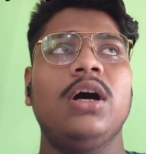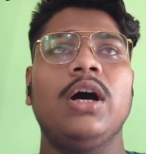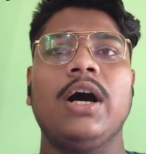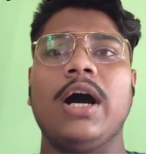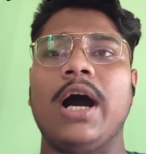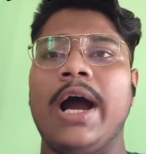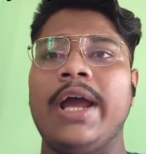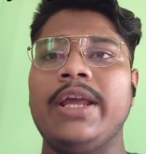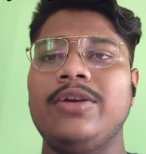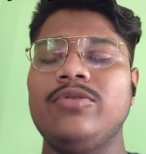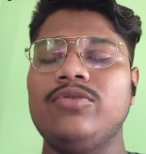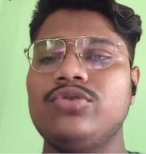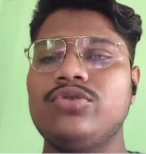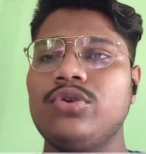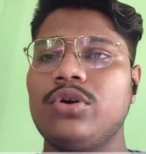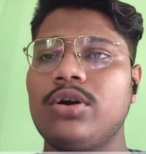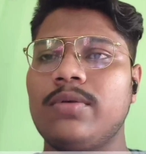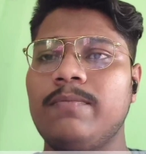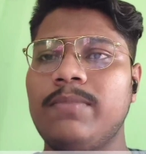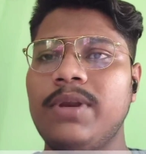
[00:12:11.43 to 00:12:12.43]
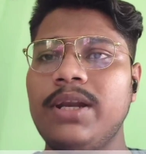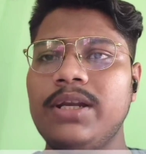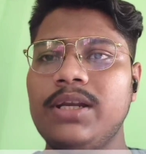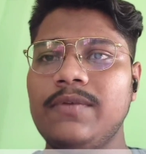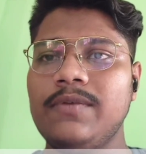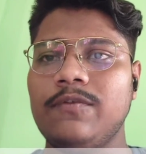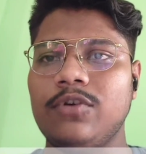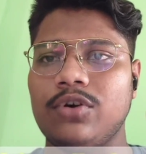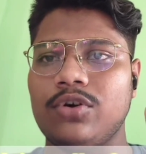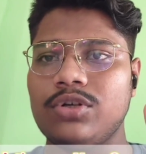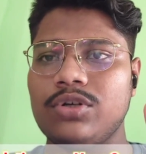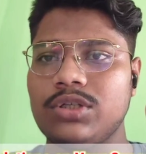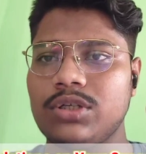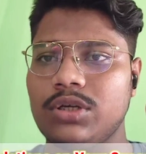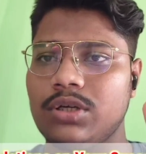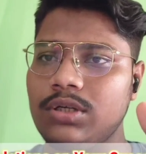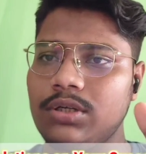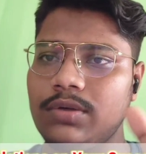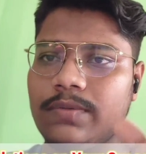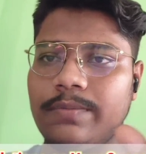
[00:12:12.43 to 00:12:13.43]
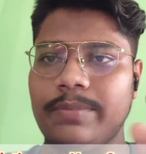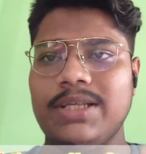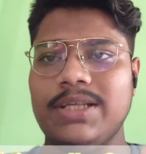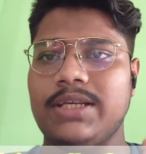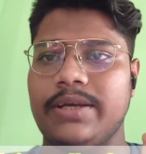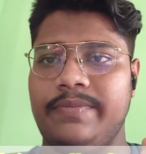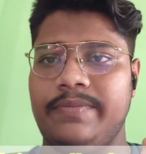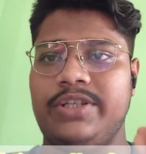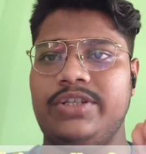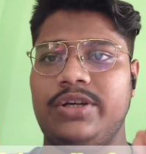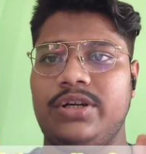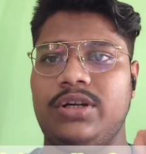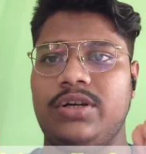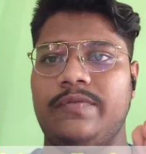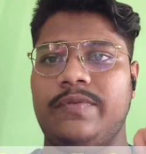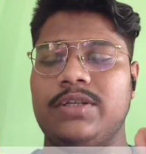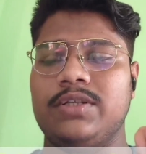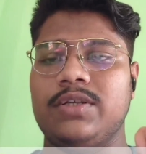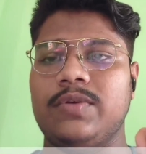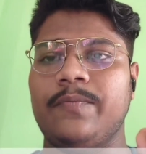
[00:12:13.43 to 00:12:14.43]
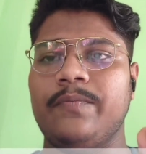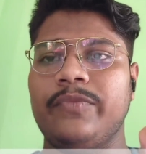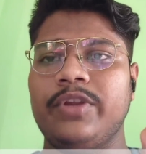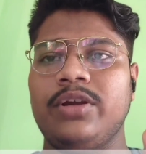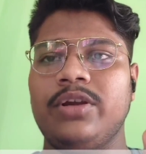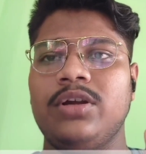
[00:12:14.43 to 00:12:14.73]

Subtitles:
I used to completely focus on my semester topics